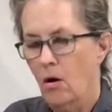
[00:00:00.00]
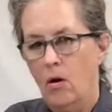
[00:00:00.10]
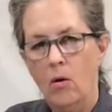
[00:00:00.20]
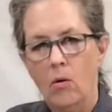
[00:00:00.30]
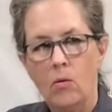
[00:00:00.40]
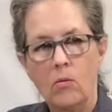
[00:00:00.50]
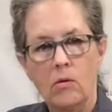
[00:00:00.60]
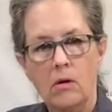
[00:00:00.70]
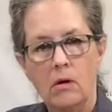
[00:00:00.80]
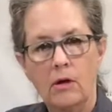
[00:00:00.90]
oh,
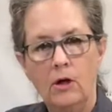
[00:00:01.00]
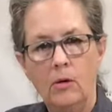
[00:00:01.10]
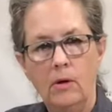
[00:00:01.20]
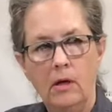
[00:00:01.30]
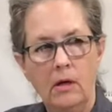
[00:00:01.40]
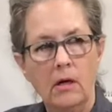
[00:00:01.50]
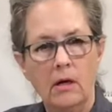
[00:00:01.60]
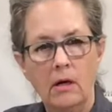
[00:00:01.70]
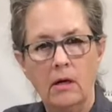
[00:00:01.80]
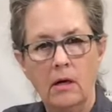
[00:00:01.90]
you in an
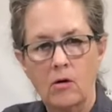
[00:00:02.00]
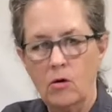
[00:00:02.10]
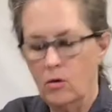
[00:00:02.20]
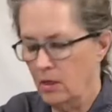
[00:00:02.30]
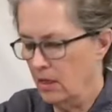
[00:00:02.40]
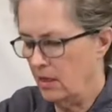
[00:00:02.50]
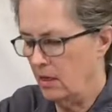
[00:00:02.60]
acrylic?